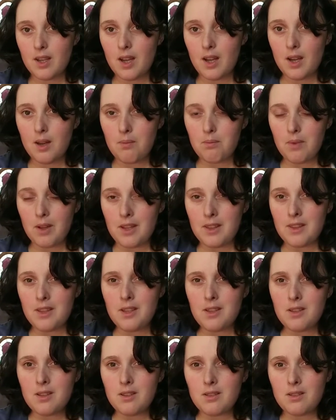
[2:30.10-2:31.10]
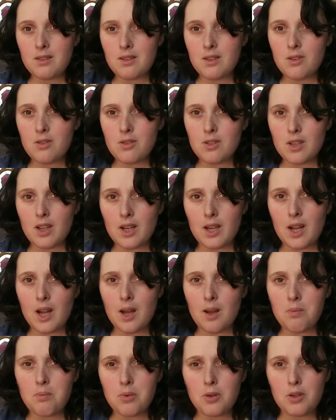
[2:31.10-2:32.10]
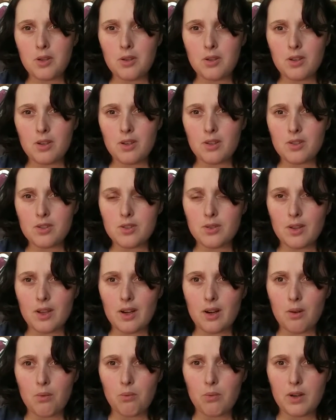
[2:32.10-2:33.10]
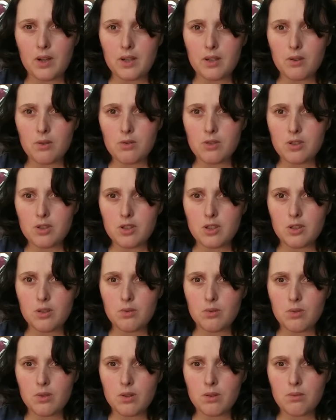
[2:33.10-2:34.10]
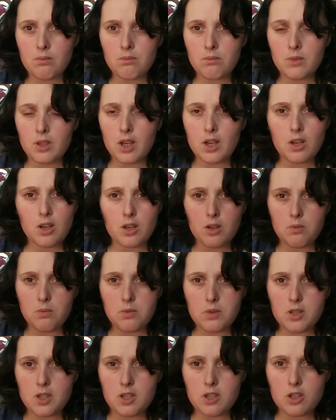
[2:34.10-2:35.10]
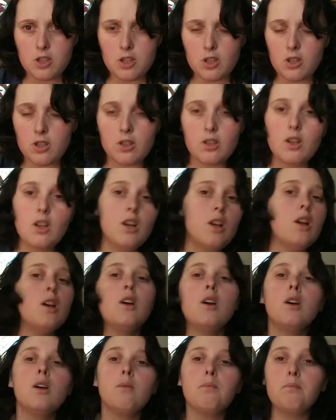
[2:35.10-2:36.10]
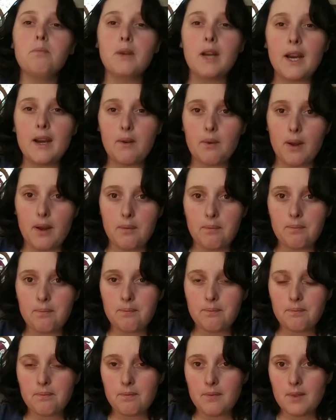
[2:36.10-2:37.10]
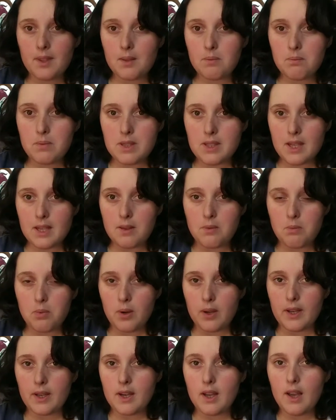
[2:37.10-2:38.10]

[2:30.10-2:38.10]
I think there's a couple you can also get on Windows too. Not 100% sure. But anyway, beside the point.